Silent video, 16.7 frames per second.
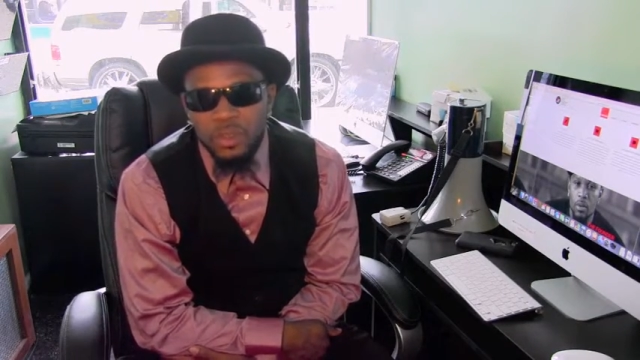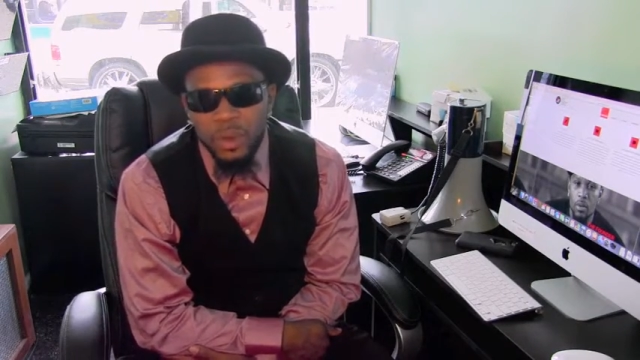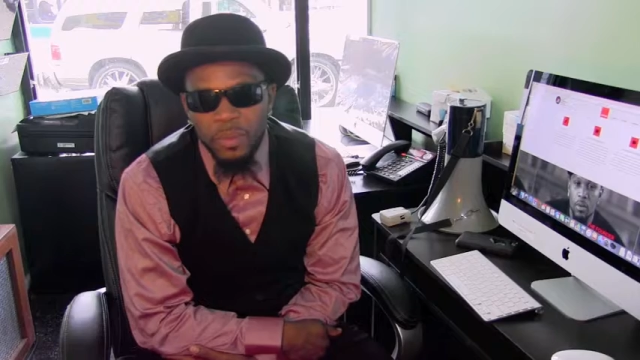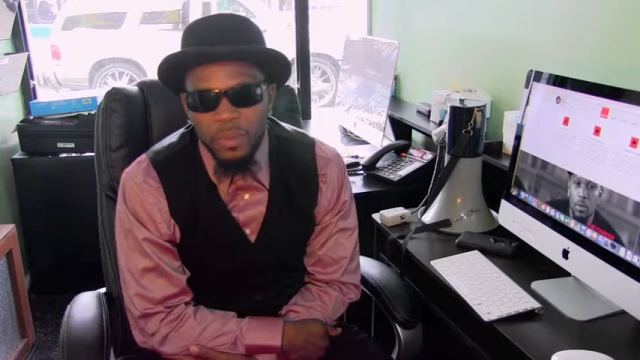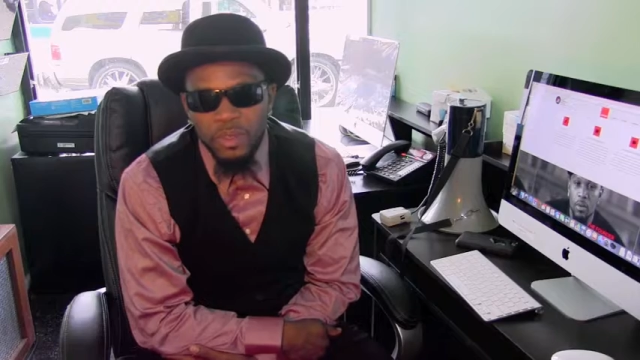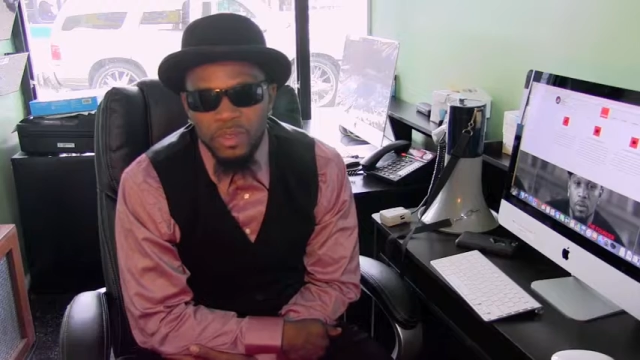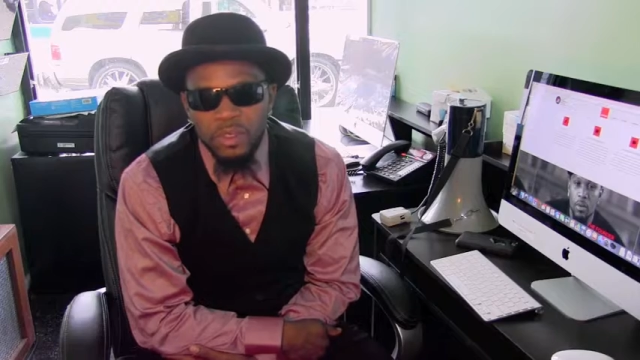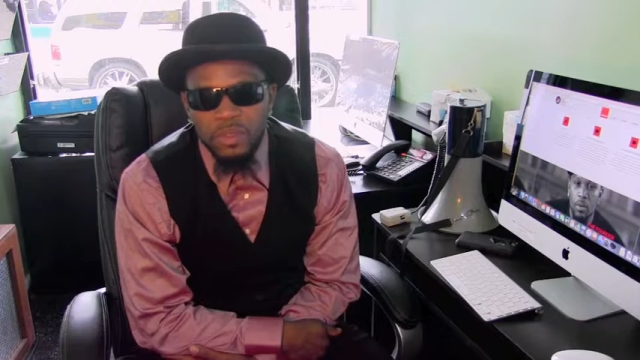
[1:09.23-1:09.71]
So our
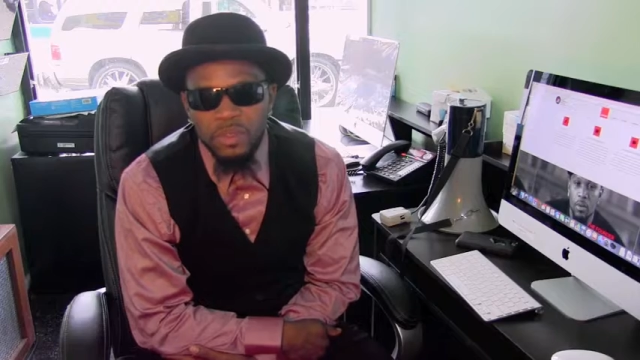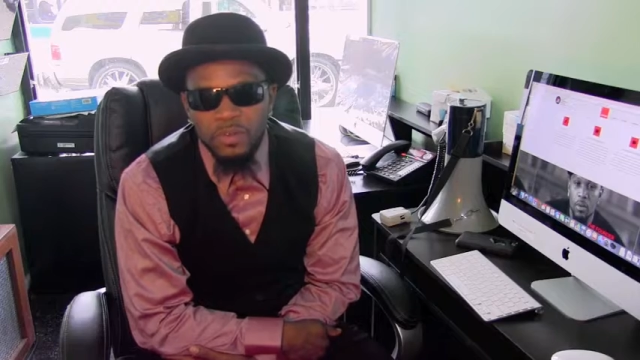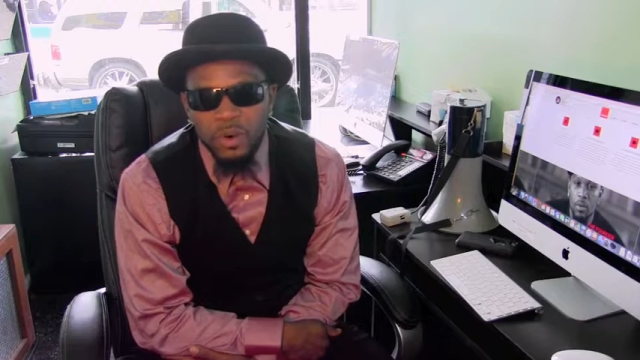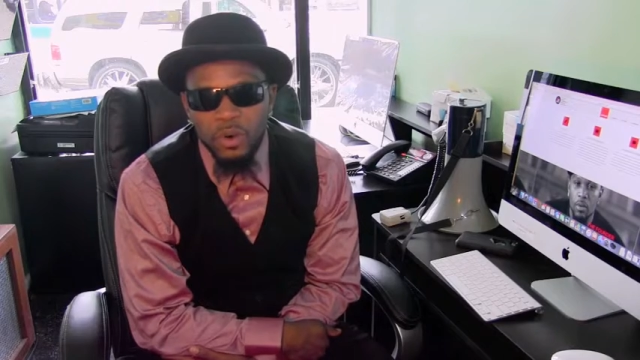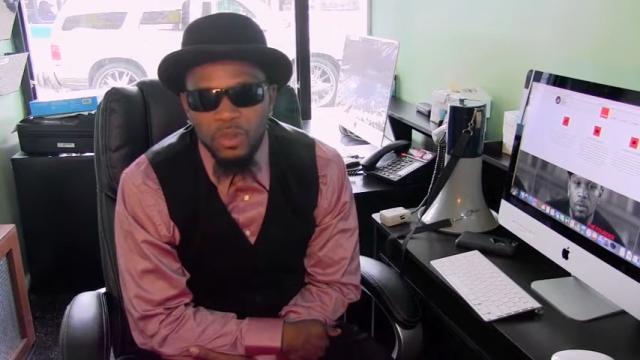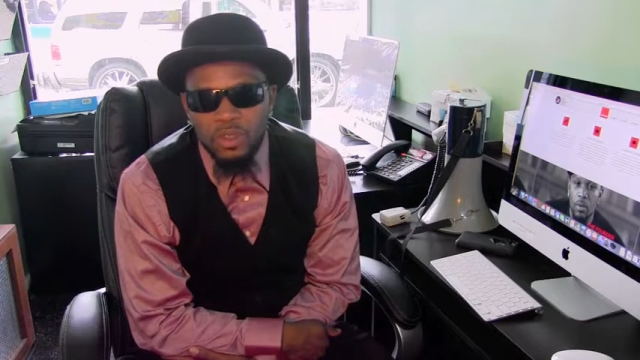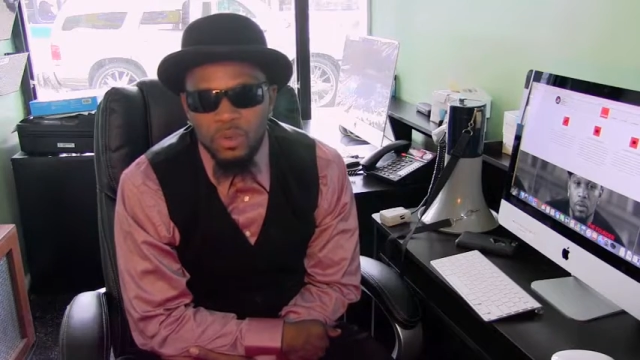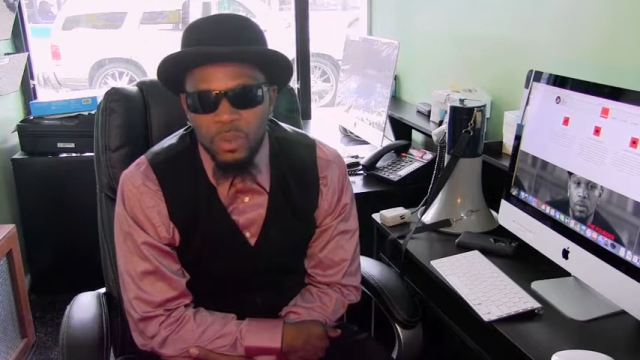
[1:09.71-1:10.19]
mission is
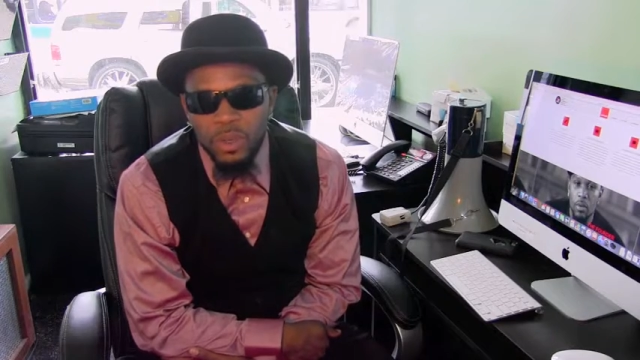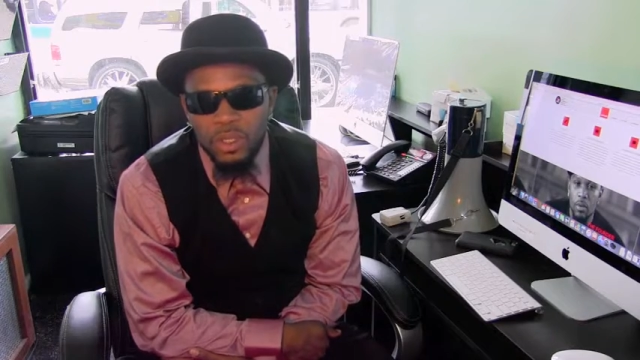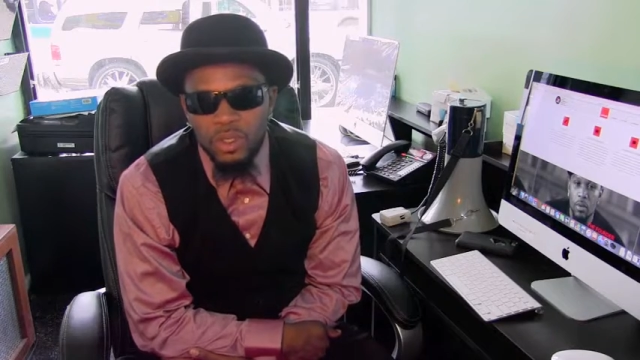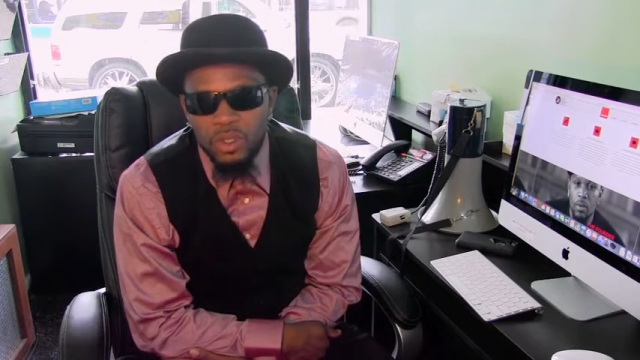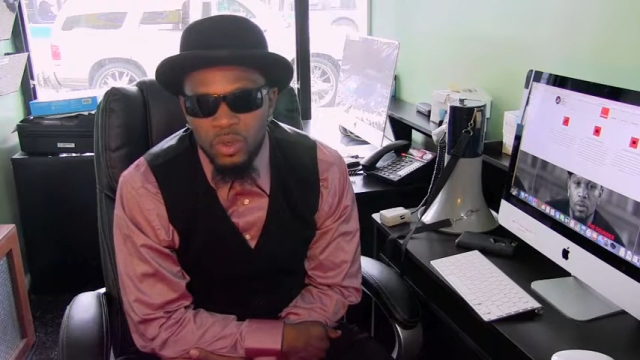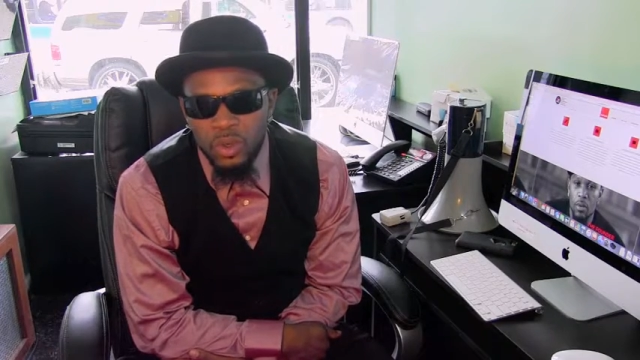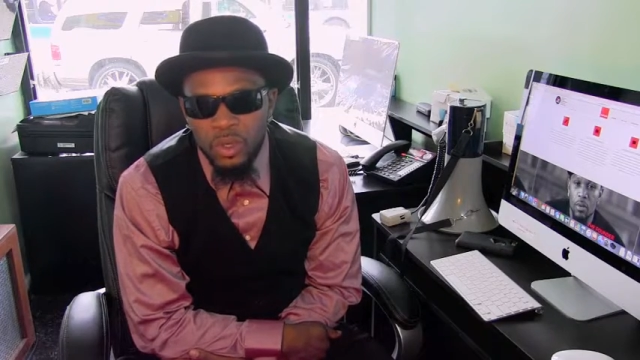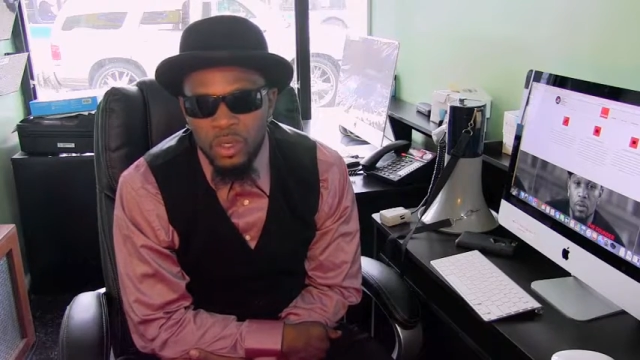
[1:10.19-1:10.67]
focused
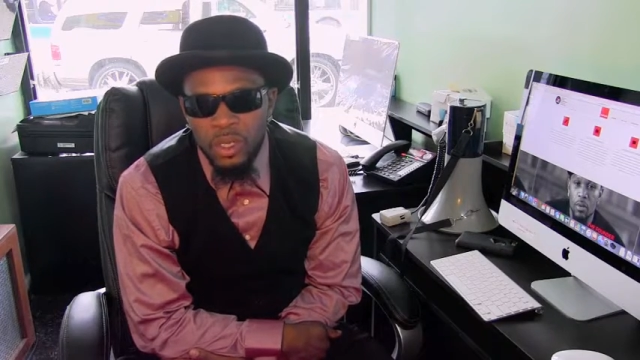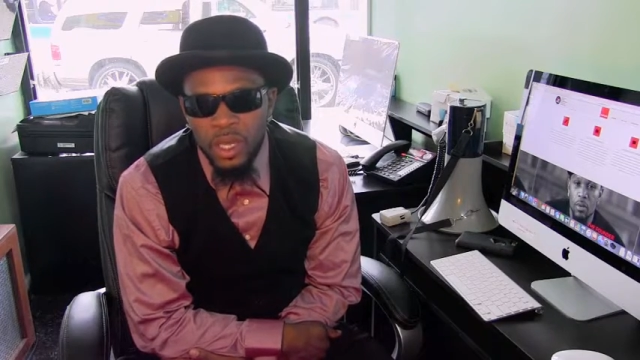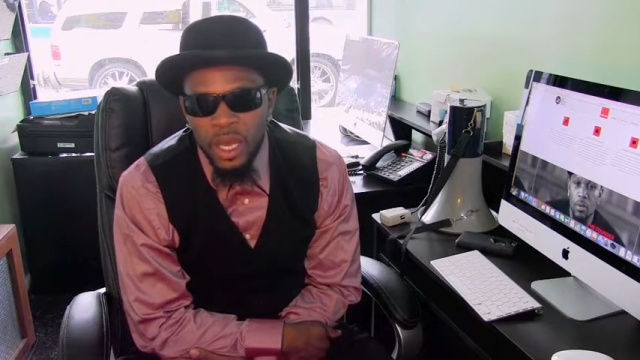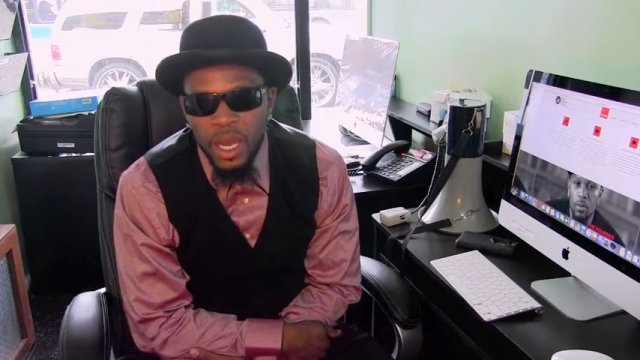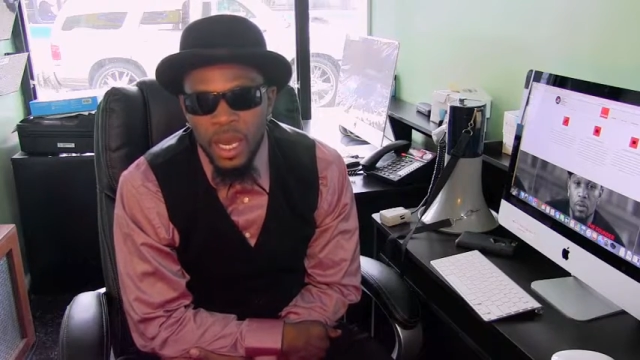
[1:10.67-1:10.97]
based on